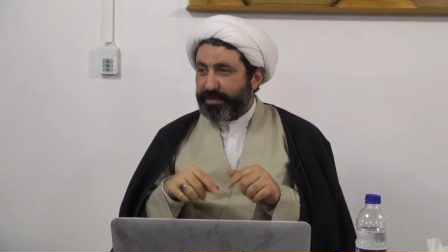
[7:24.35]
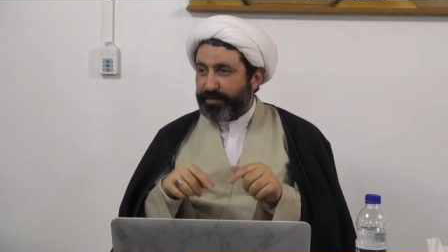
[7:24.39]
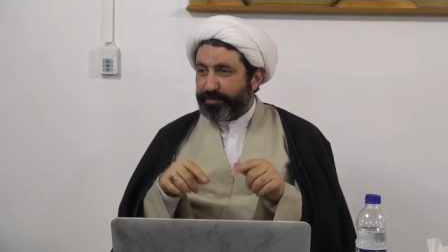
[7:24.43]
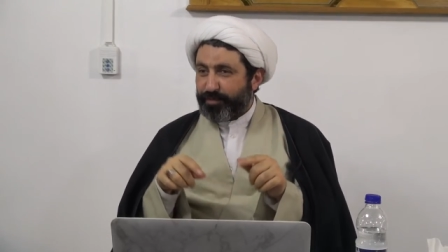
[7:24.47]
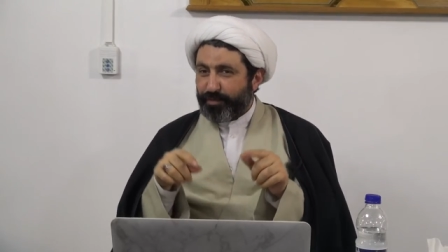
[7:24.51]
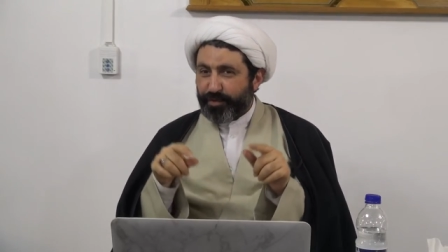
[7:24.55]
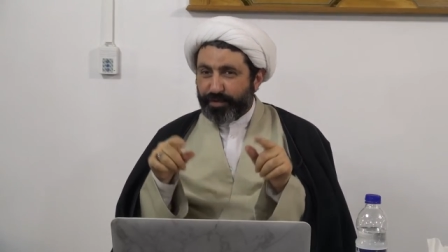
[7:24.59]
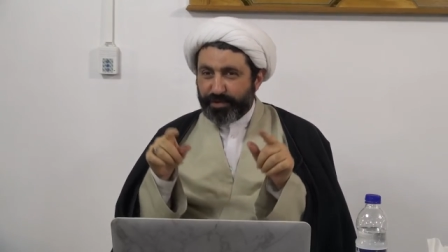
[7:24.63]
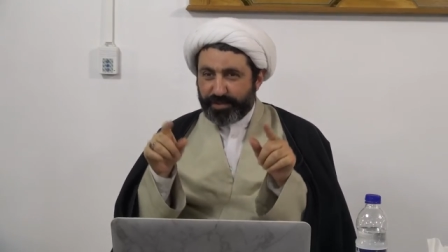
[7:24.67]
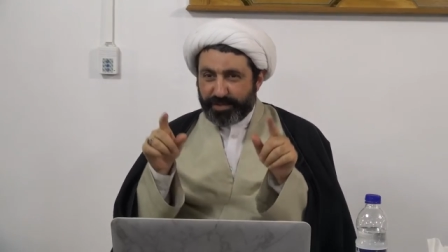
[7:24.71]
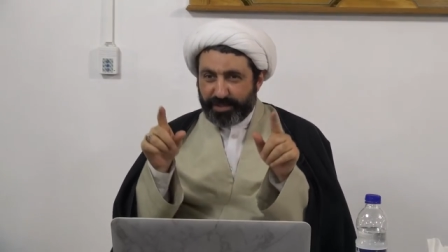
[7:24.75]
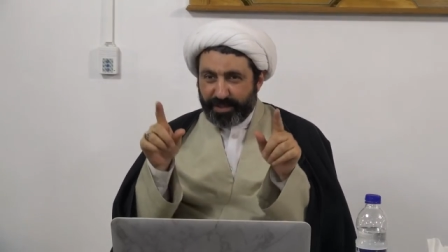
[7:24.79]

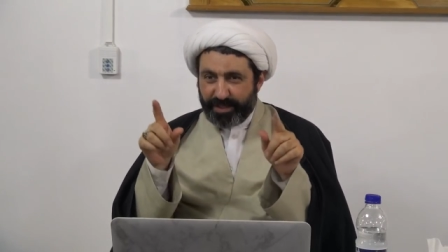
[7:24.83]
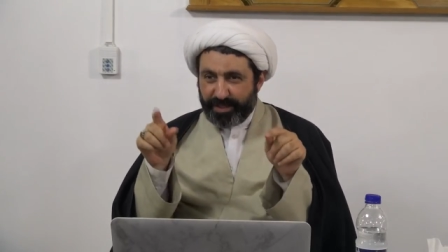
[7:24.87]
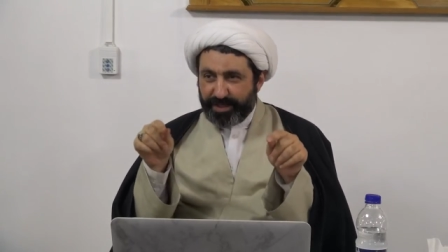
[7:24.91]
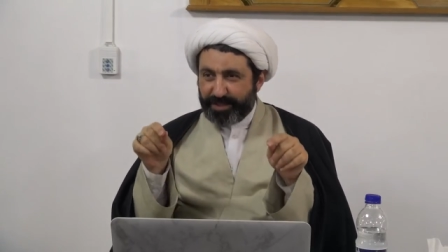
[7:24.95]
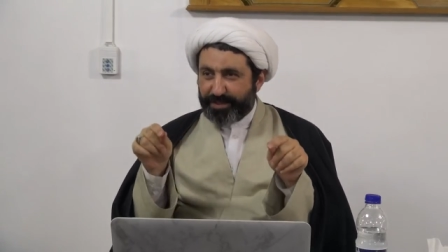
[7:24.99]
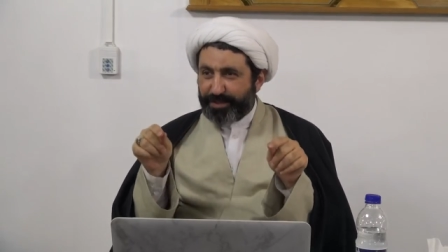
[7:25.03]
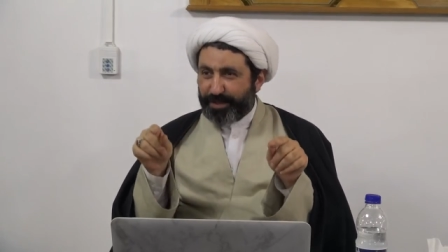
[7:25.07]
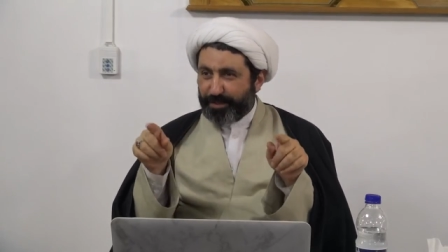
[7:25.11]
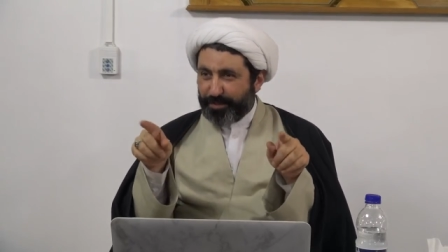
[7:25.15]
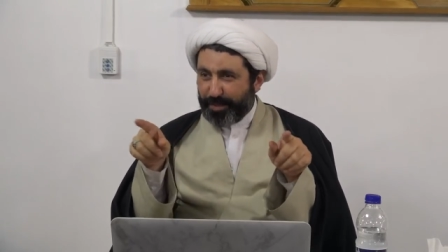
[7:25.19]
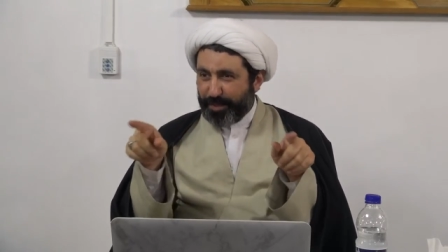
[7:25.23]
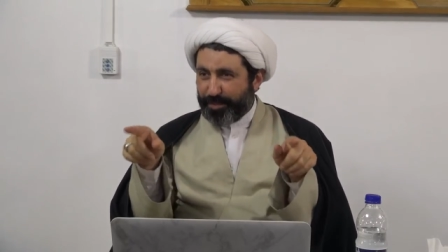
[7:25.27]
for
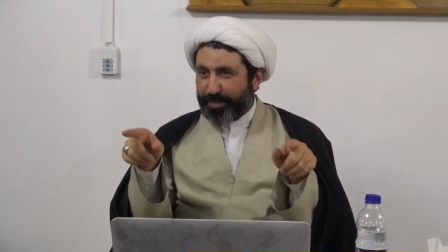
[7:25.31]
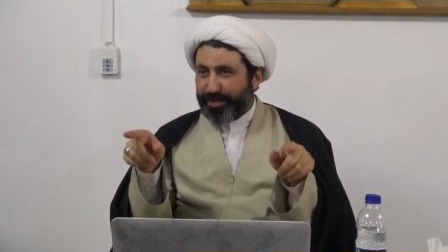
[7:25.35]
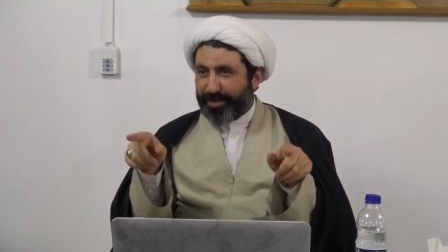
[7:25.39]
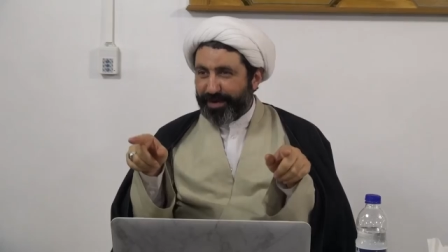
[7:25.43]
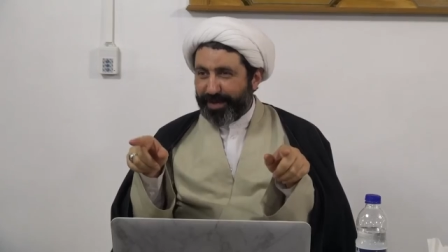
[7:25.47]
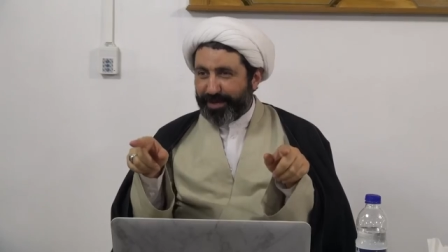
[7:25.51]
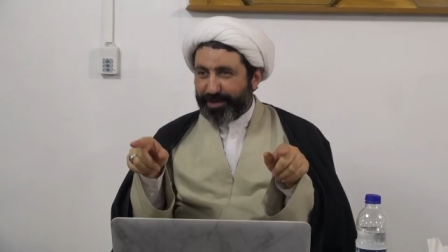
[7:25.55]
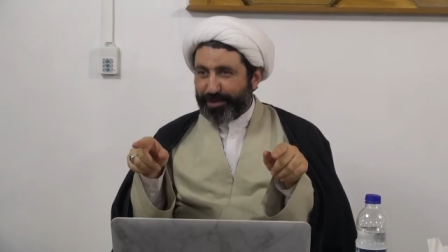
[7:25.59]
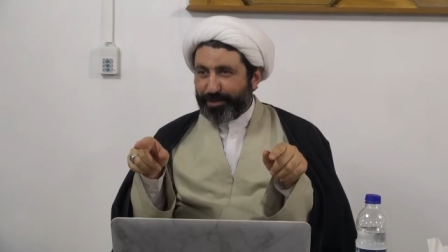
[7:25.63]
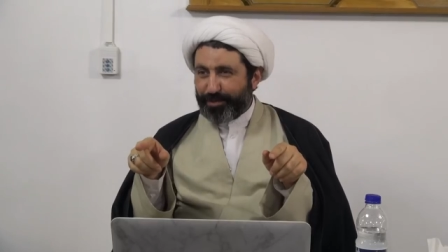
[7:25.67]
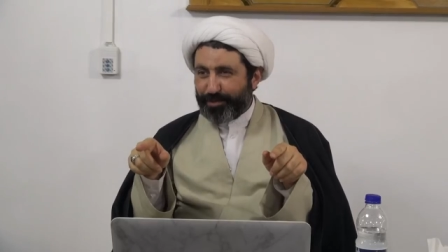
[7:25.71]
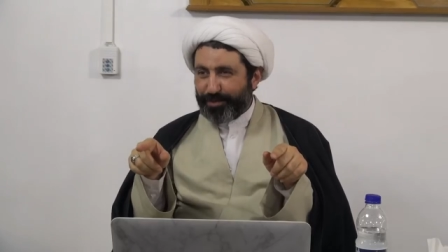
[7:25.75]
selected people
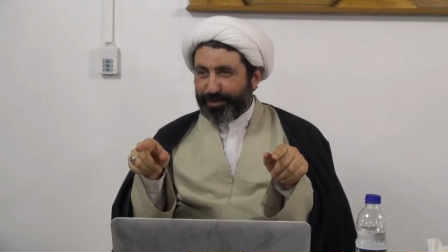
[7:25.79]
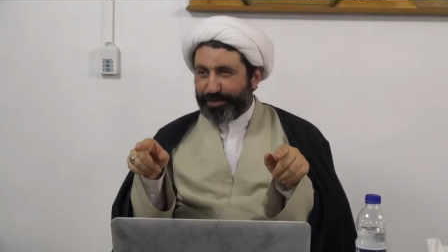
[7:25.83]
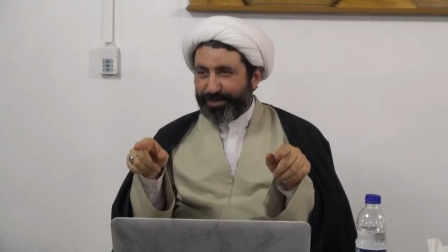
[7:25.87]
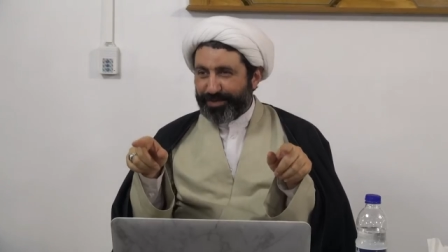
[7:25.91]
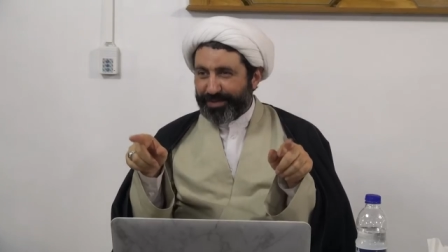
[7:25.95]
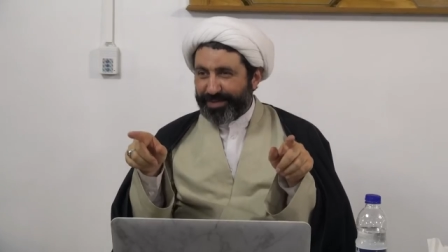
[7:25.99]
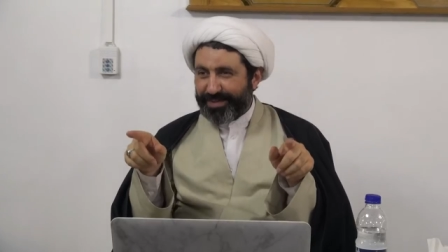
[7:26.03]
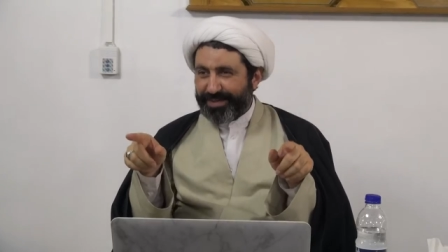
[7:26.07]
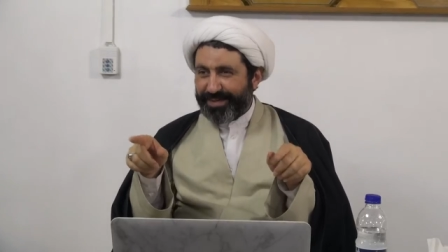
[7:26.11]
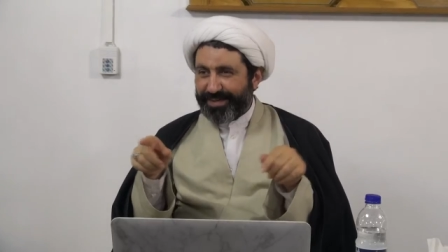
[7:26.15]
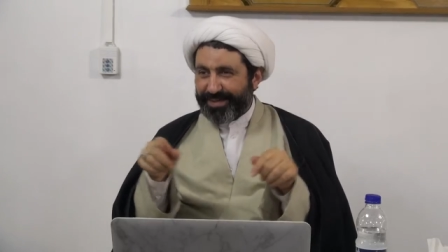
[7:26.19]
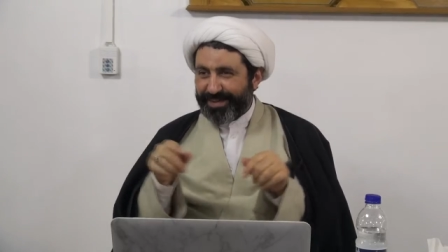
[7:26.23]
like you.
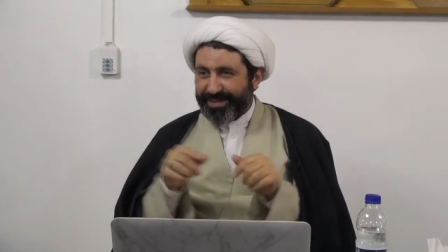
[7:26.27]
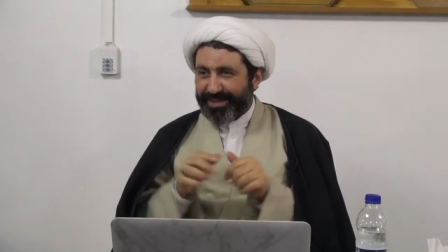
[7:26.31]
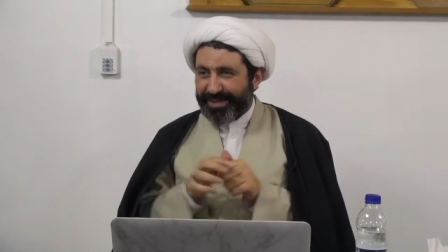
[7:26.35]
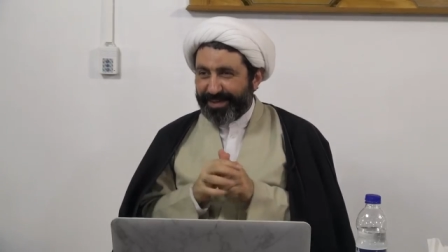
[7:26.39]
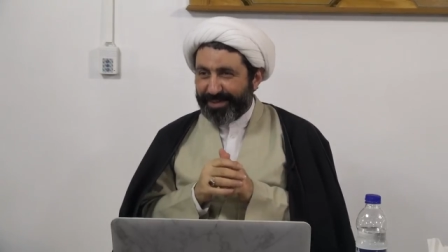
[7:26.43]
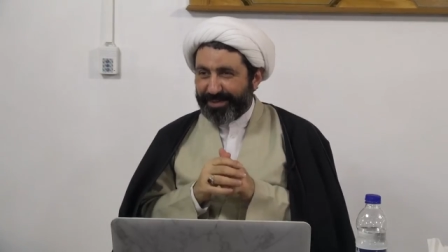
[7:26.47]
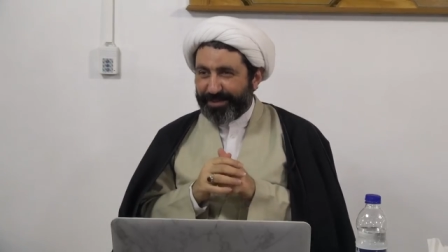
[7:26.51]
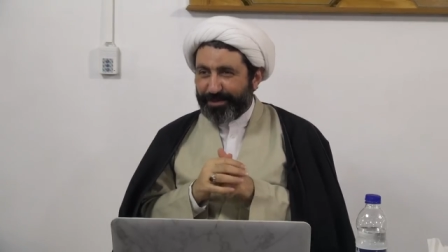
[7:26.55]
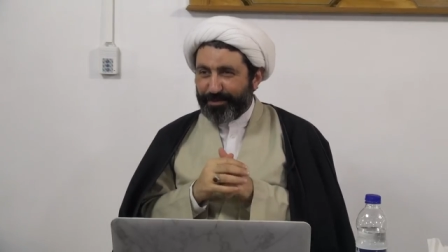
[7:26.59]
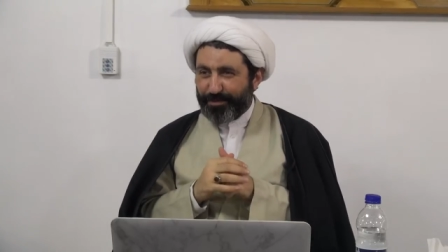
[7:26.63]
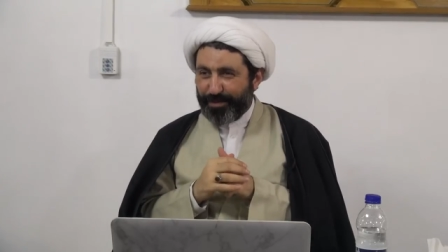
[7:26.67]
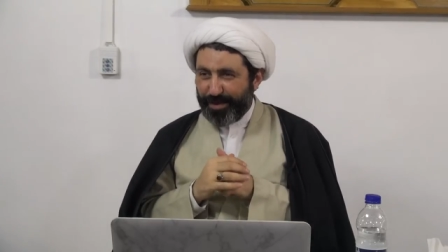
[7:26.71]
I
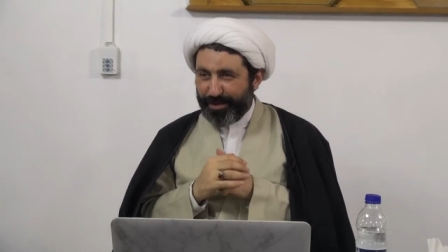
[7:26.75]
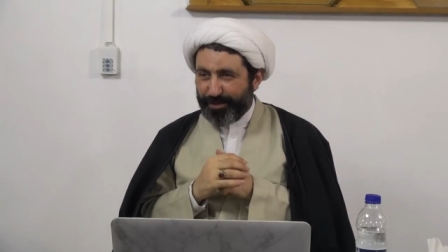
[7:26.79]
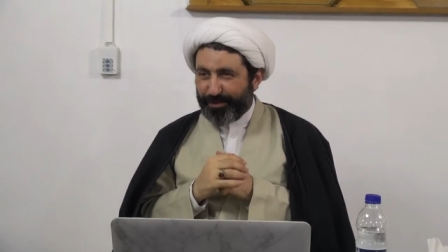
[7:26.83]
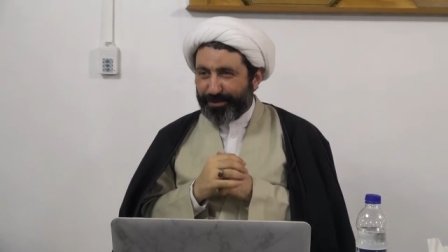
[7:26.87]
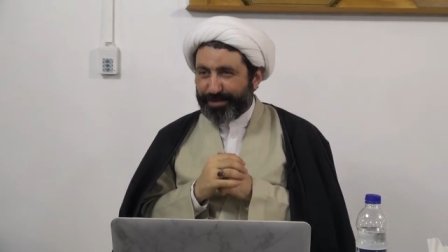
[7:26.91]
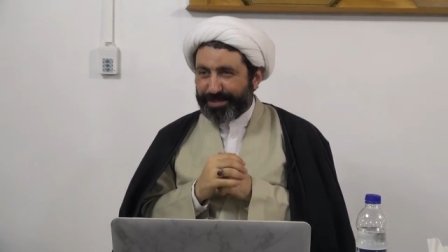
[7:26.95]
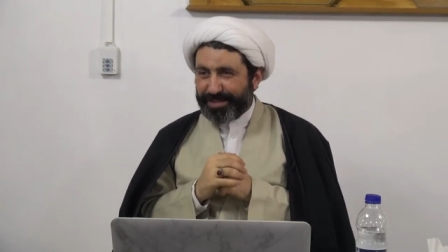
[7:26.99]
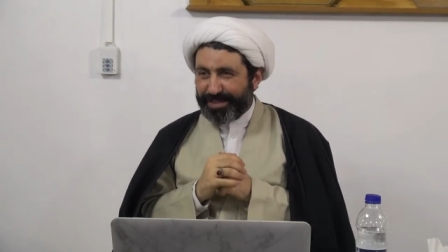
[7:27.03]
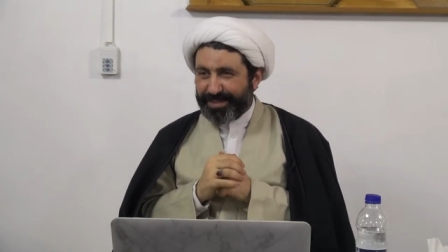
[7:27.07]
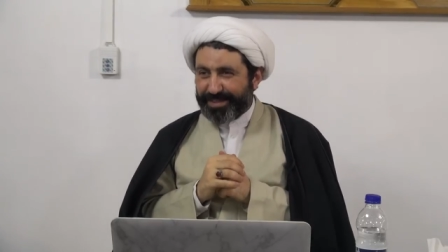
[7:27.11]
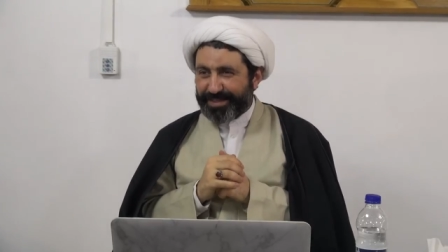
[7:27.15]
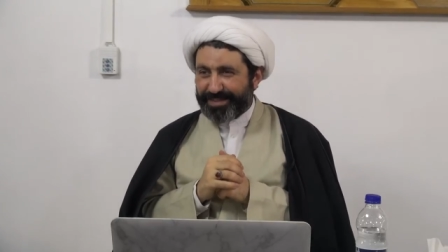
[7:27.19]
think you are
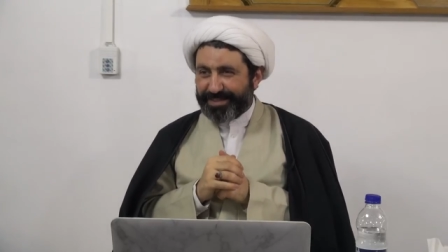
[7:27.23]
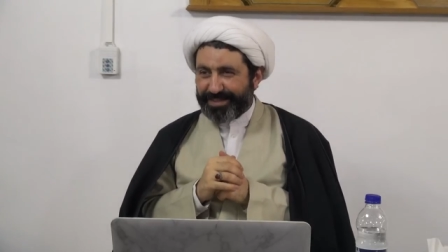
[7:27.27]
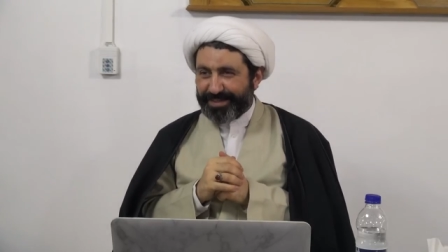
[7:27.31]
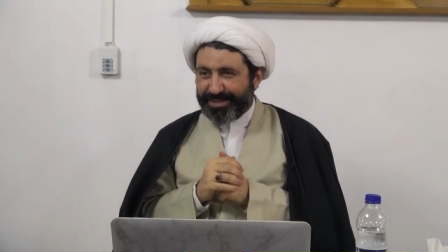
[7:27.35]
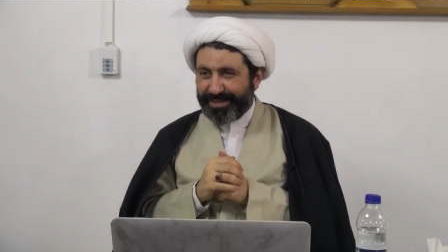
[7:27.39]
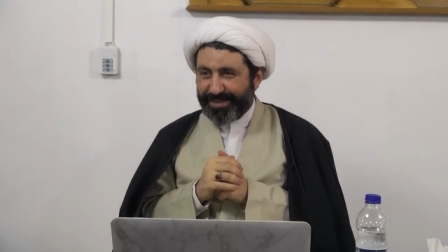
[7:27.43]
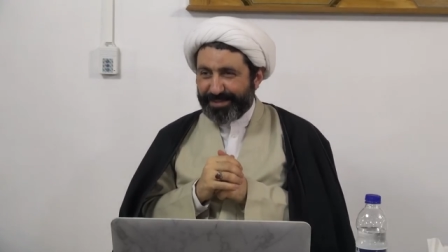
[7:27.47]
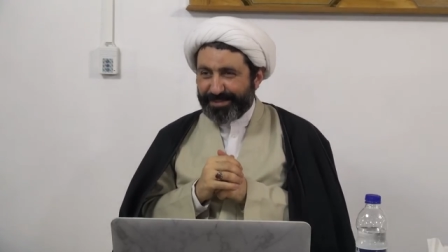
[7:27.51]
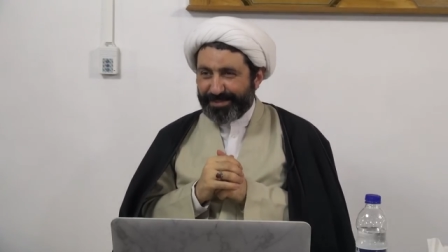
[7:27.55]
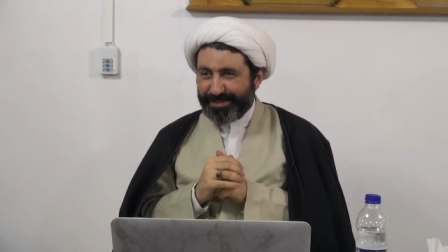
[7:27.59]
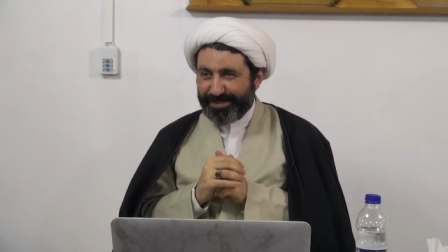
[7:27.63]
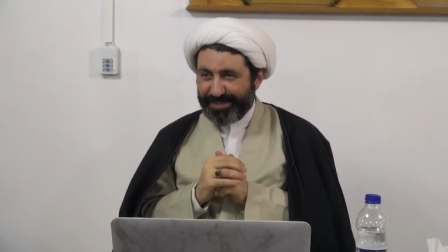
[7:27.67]
all selected
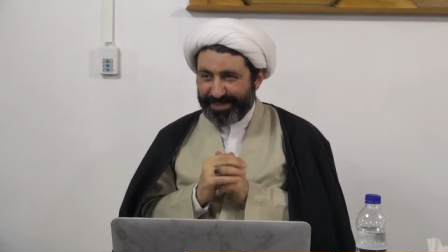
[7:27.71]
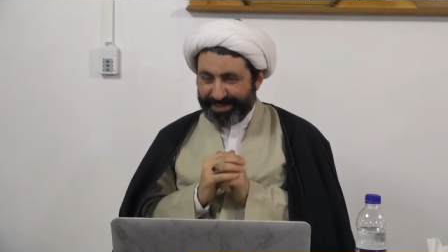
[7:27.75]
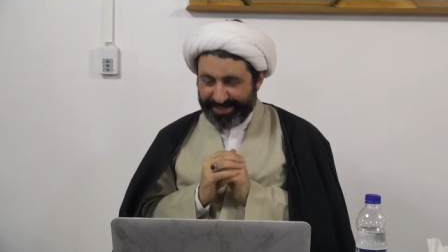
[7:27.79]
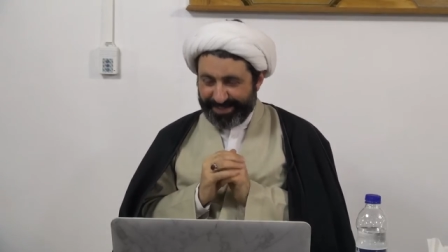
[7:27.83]
also.